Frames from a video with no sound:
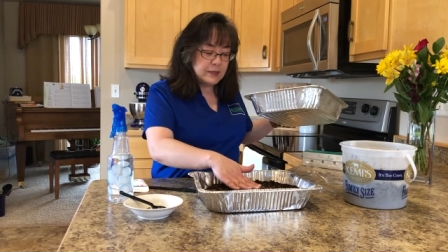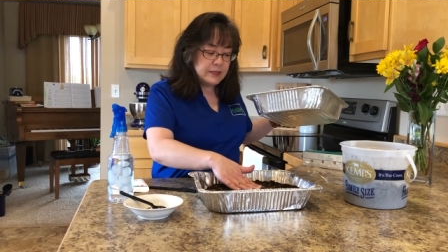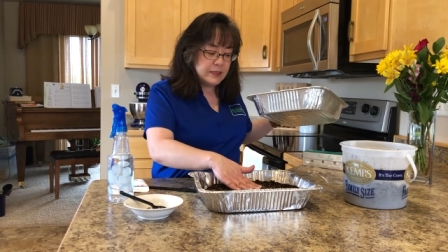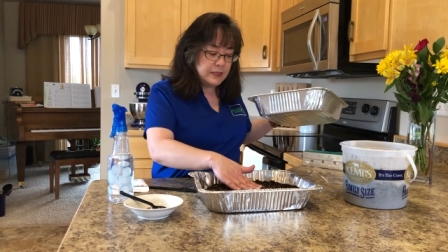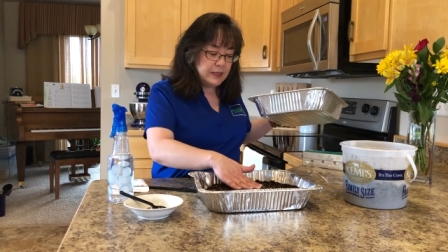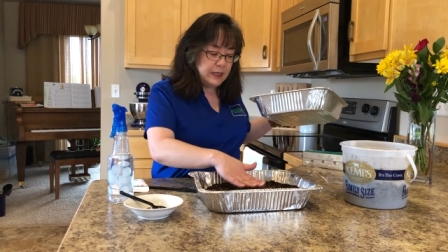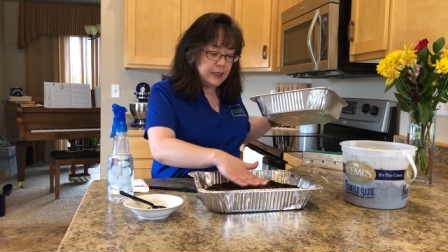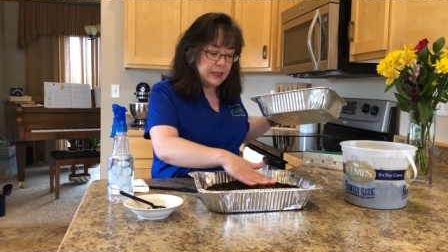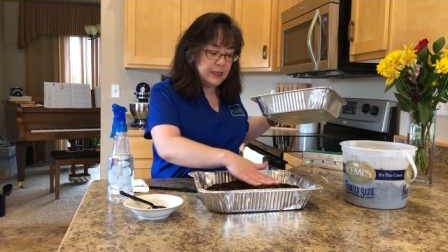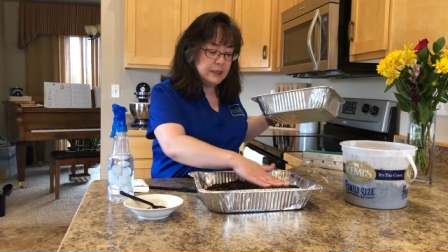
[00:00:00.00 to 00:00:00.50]

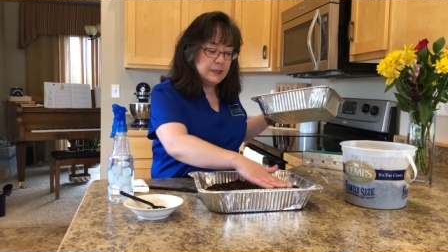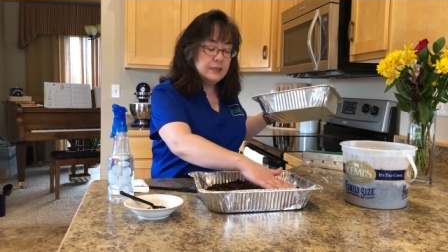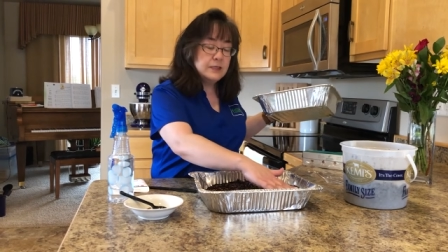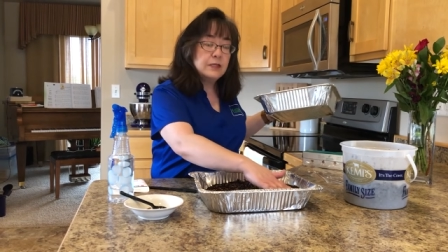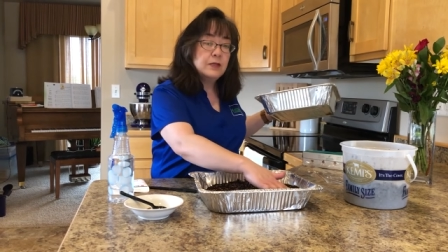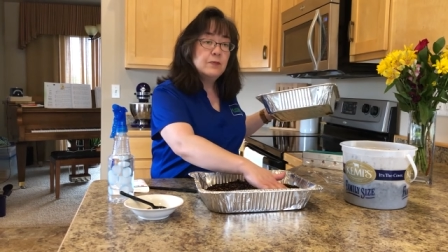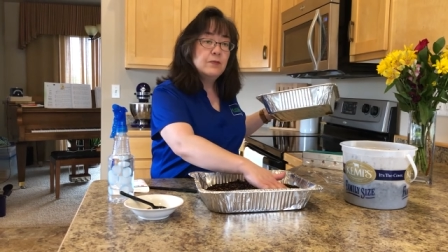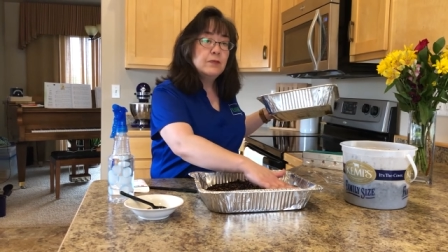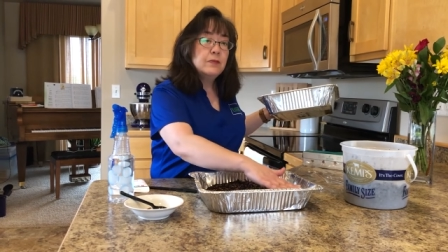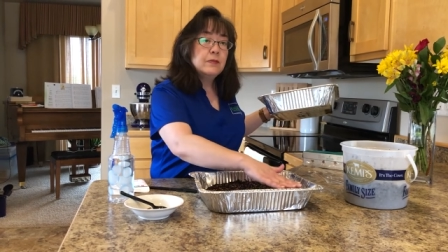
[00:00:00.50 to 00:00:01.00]

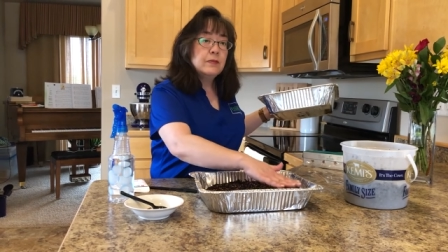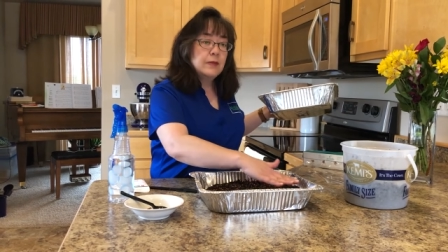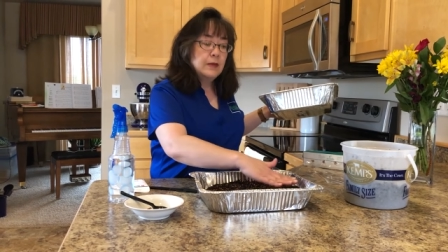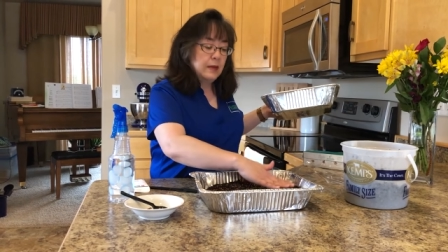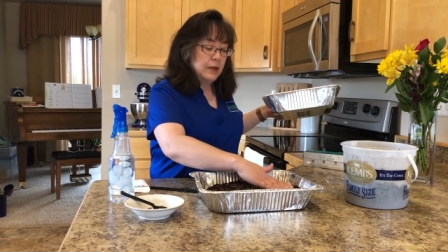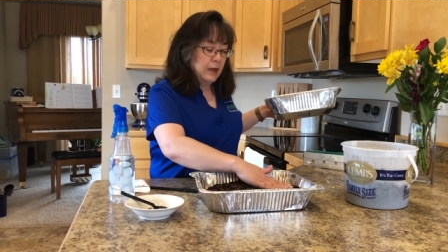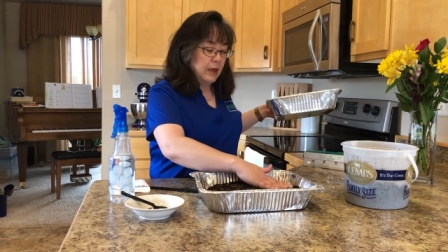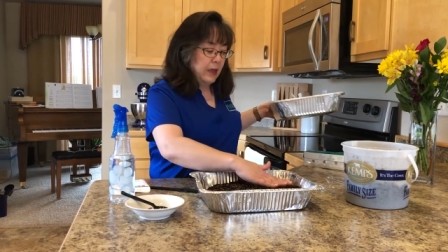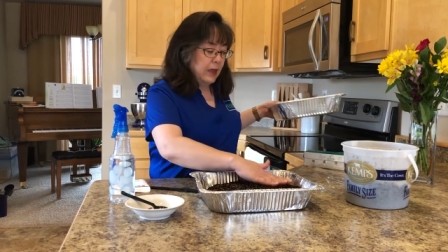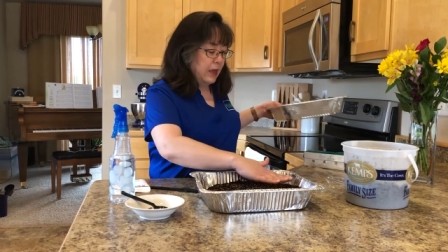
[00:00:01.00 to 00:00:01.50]
seeds
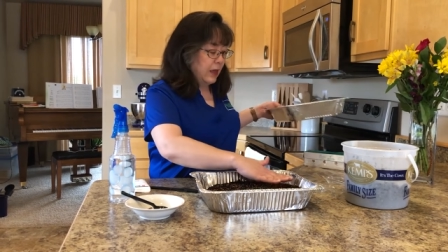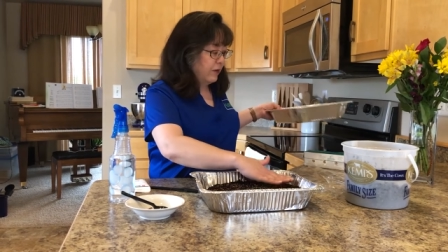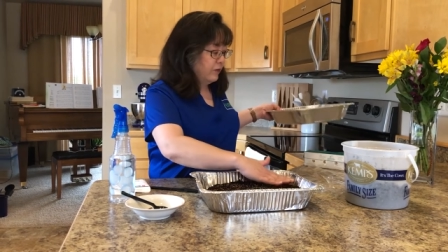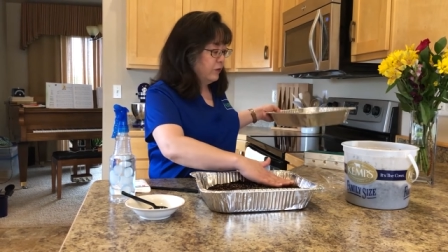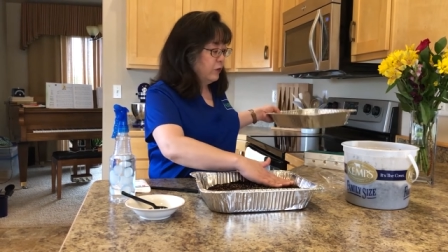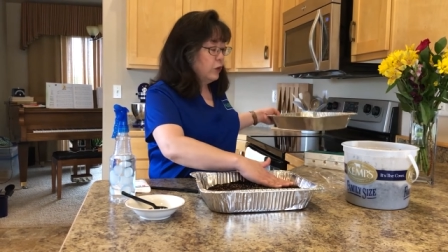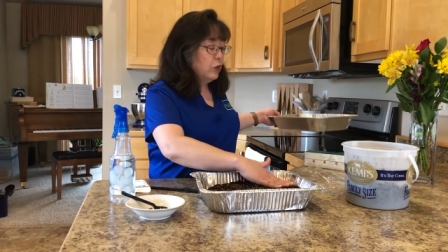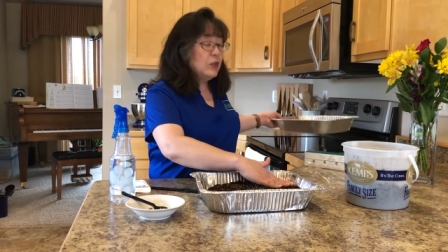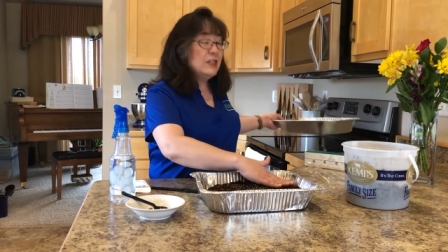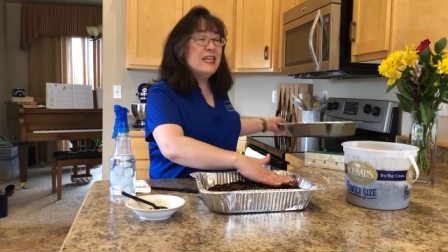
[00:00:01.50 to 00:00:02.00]

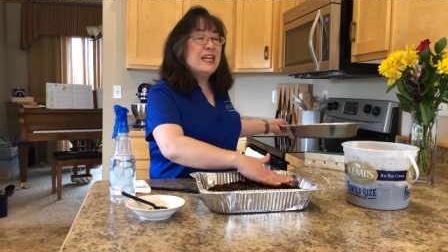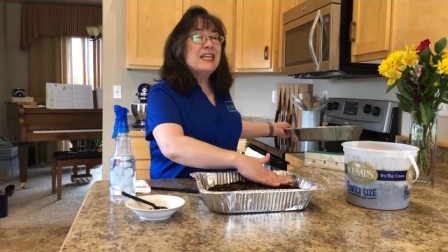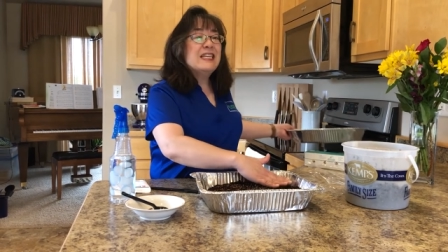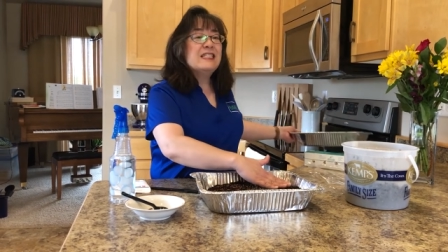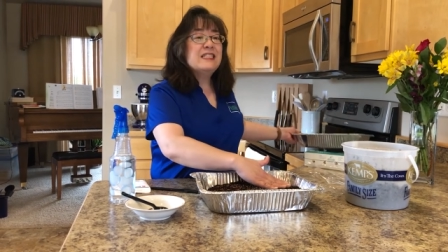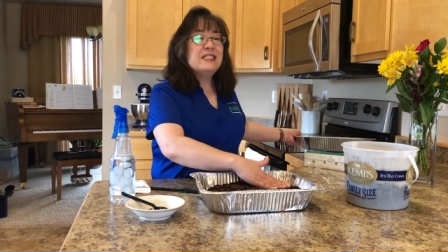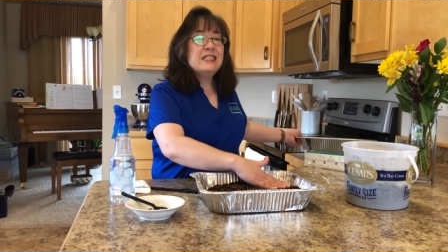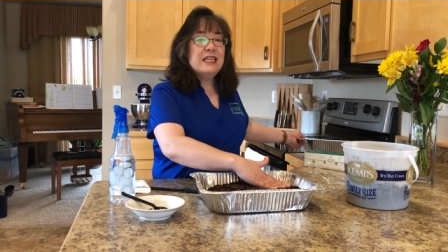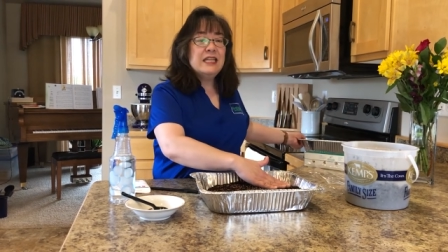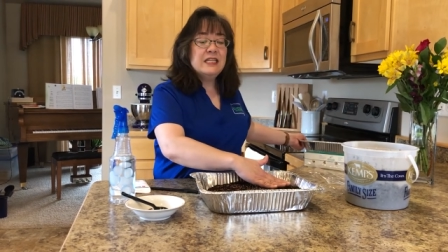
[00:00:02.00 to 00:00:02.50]
have good
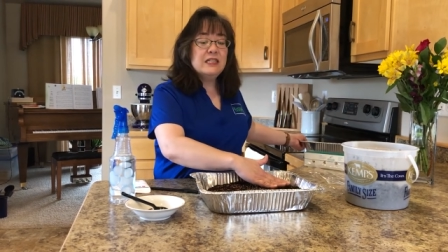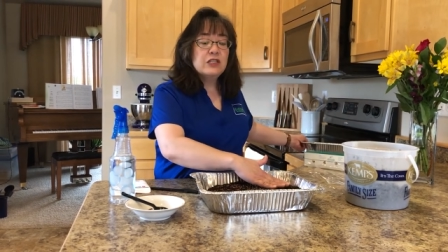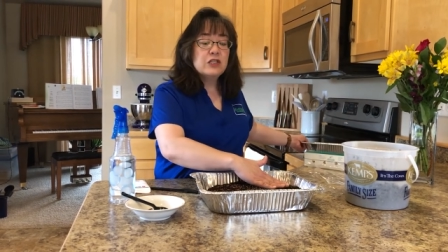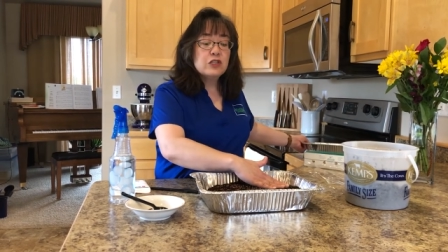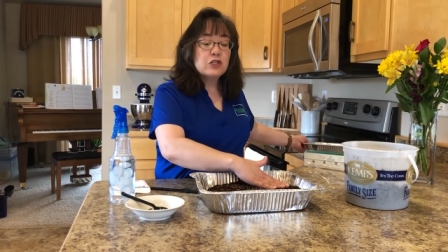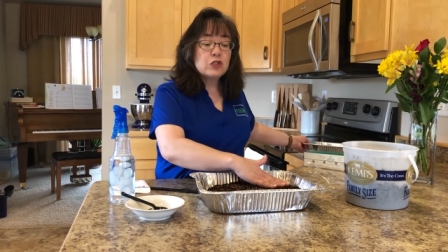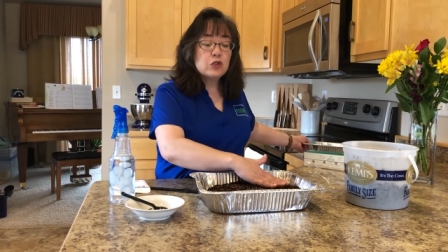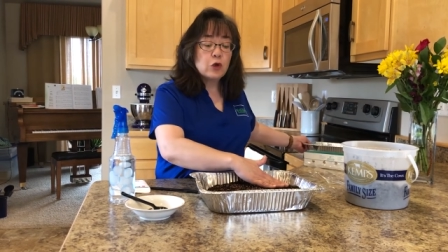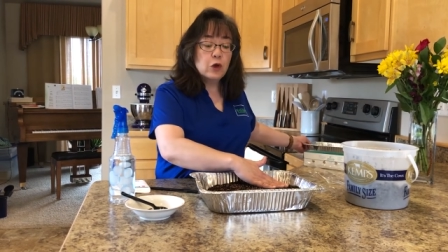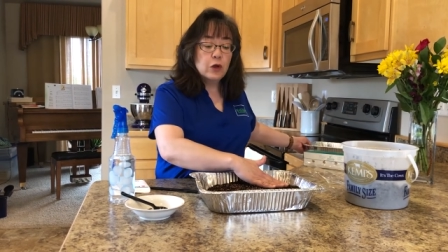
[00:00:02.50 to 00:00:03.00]
seed to
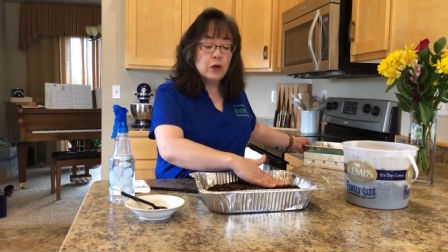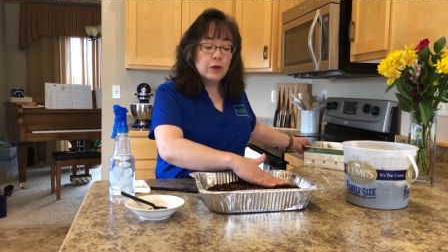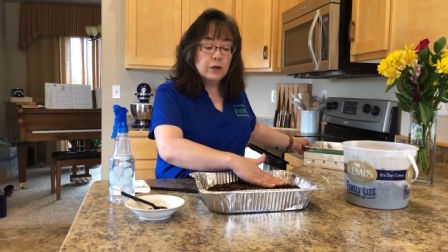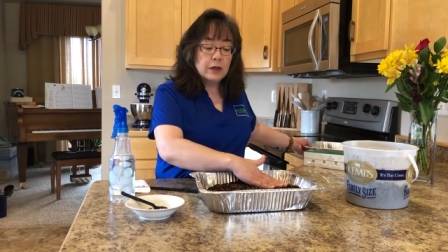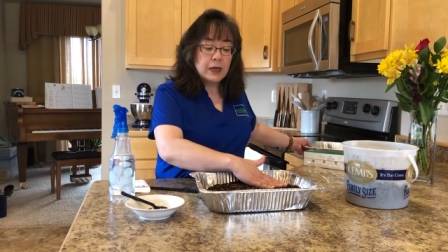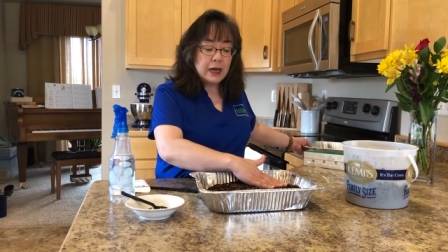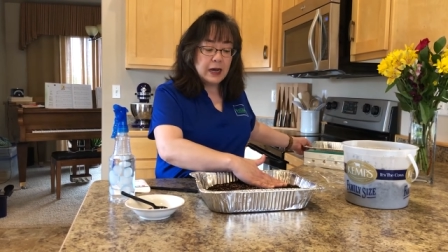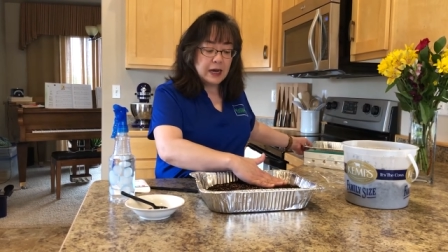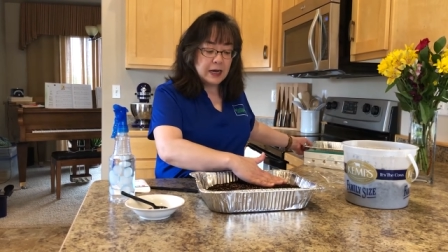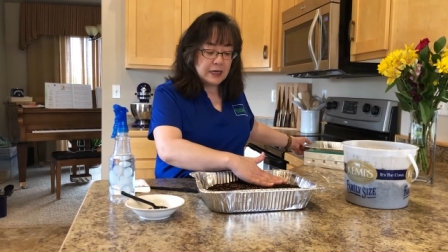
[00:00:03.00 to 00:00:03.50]
soil
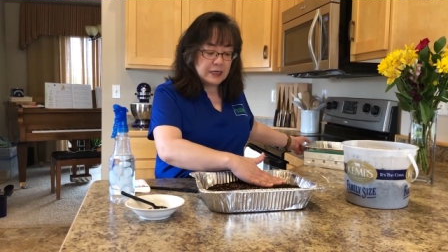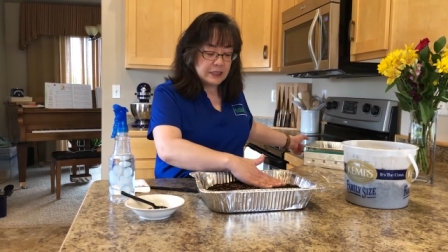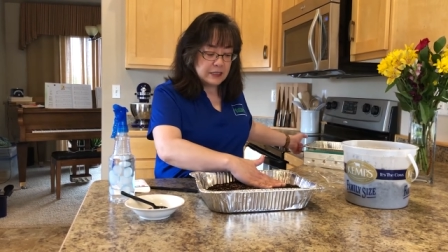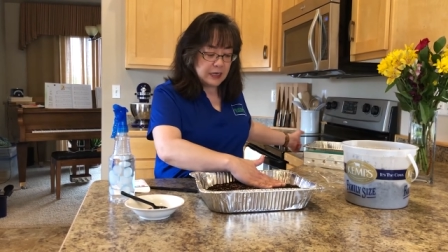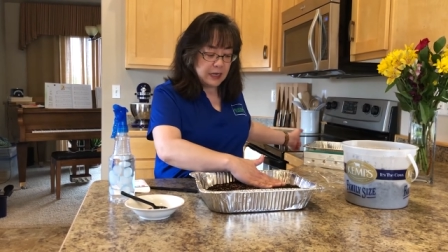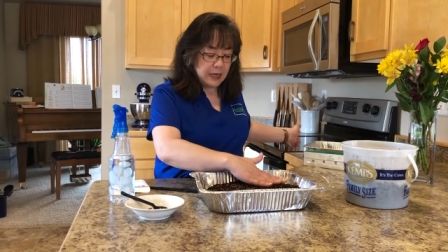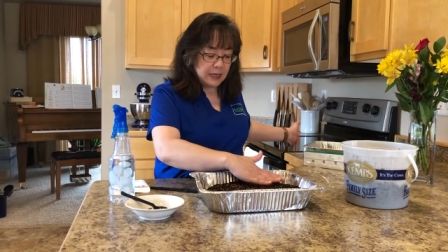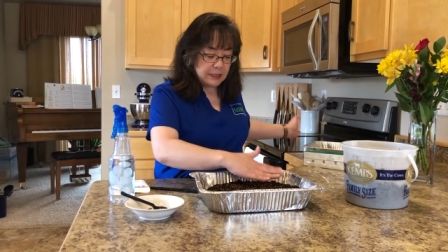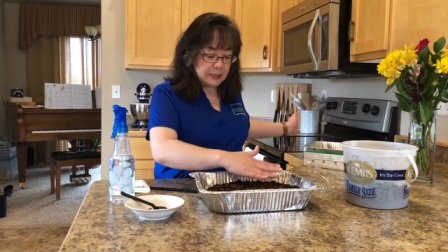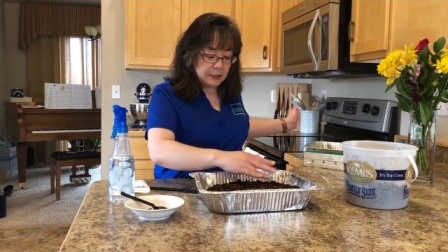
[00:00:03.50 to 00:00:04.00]

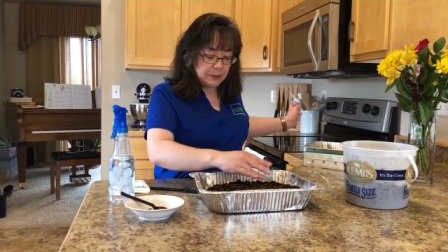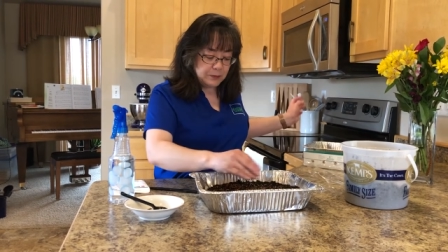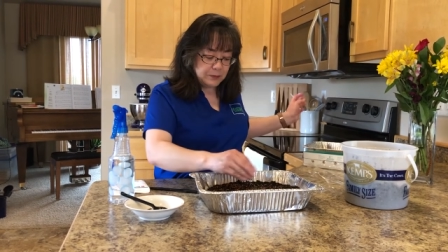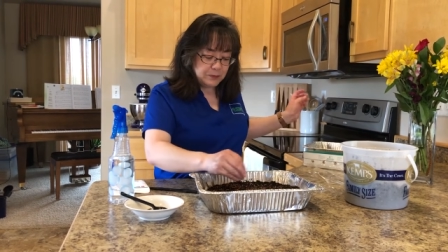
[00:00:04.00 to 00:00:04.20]
contact.